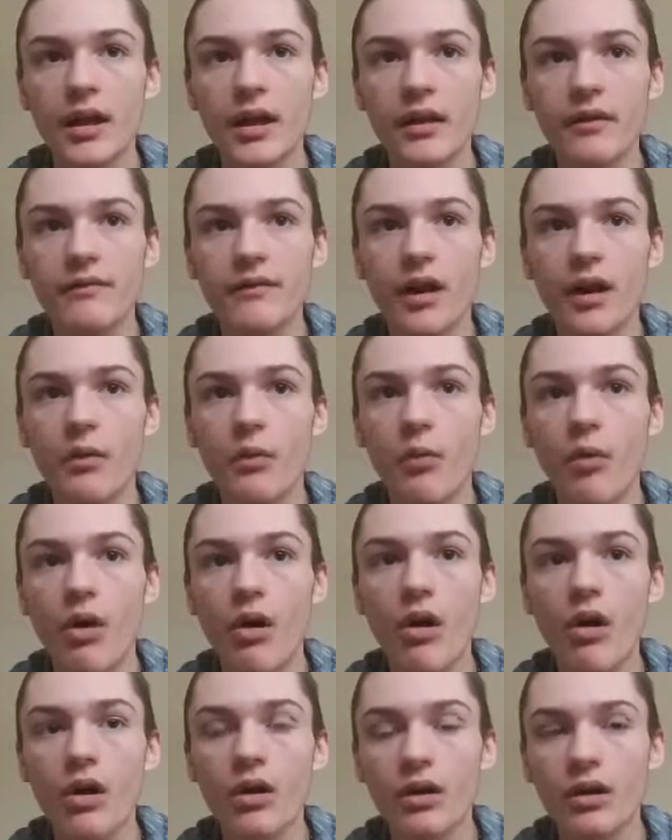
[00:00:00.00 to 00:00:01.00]
if I
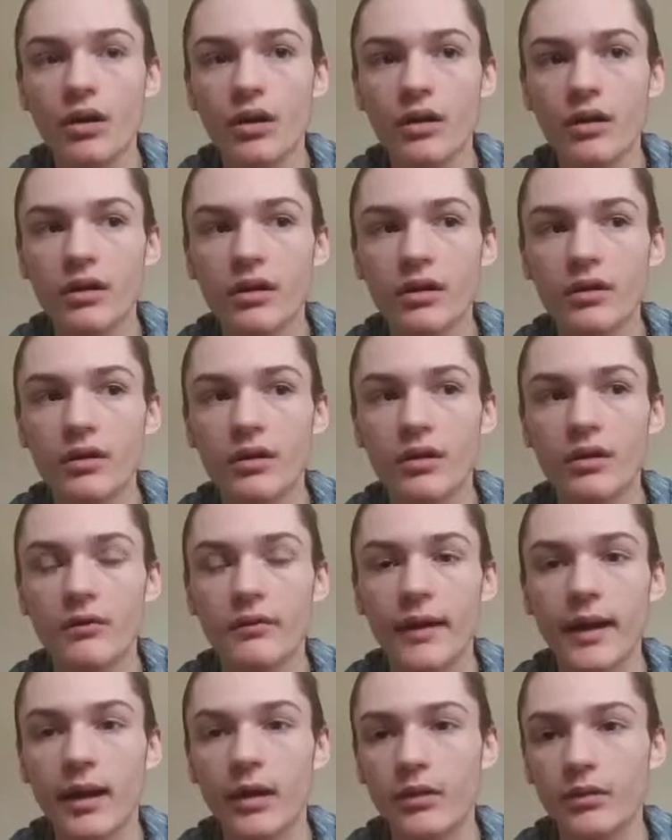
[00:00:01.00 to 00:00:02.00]
walk
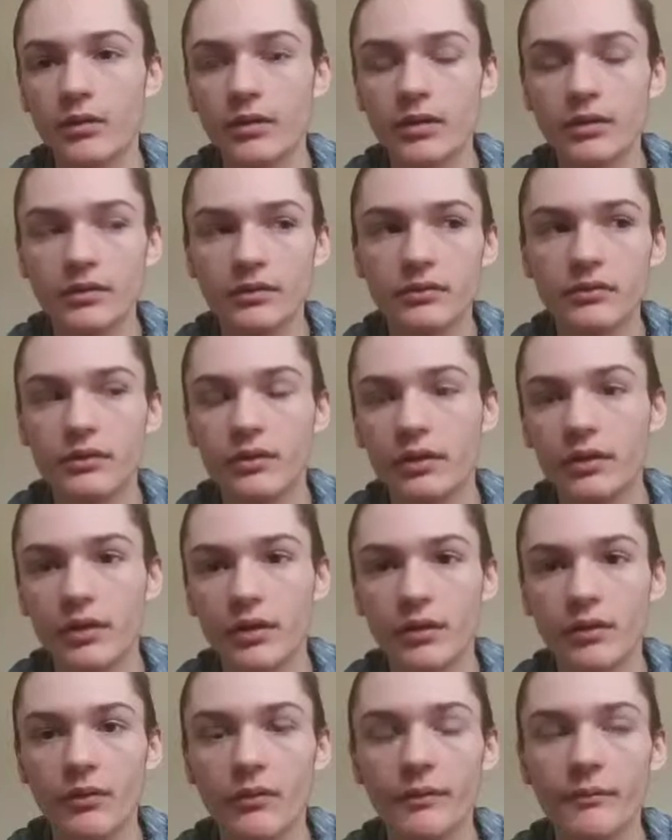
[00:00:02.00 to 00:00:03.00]
around, you
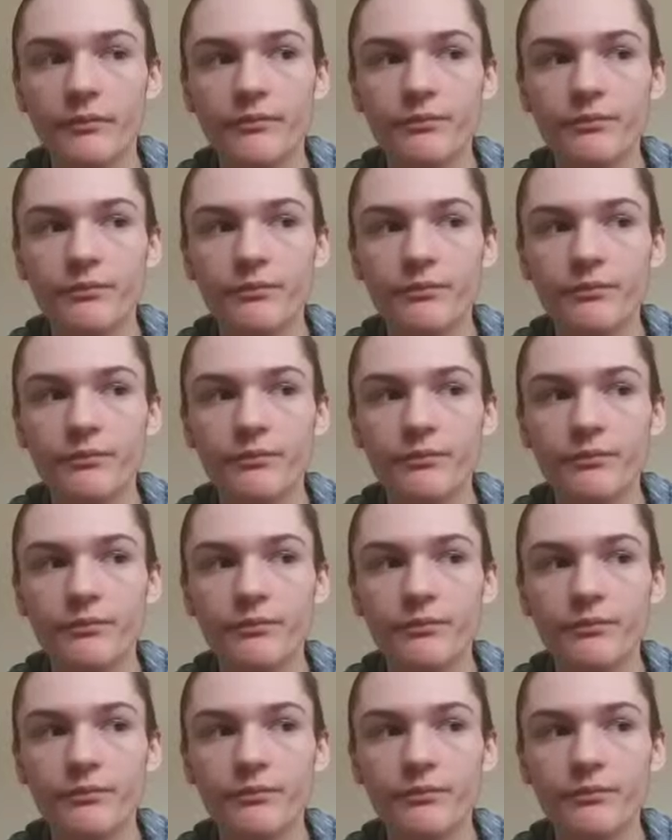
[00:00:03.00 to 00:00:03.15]
know,